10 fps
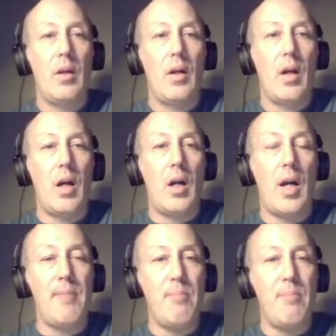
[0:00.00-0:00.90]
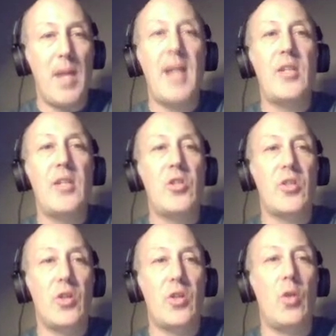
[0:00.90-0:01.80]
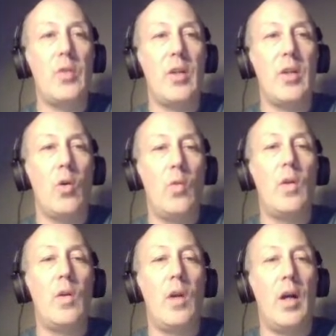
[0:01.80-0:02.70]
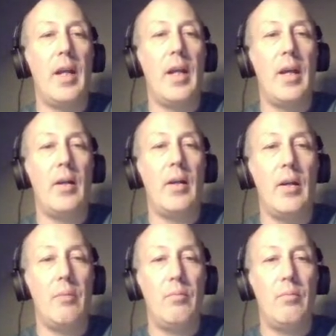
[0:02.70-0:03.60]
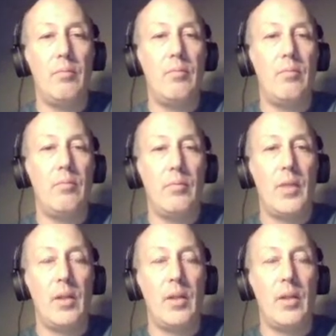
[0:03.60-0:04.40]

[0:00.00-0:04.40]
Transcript: I may just go the over on Anaheim here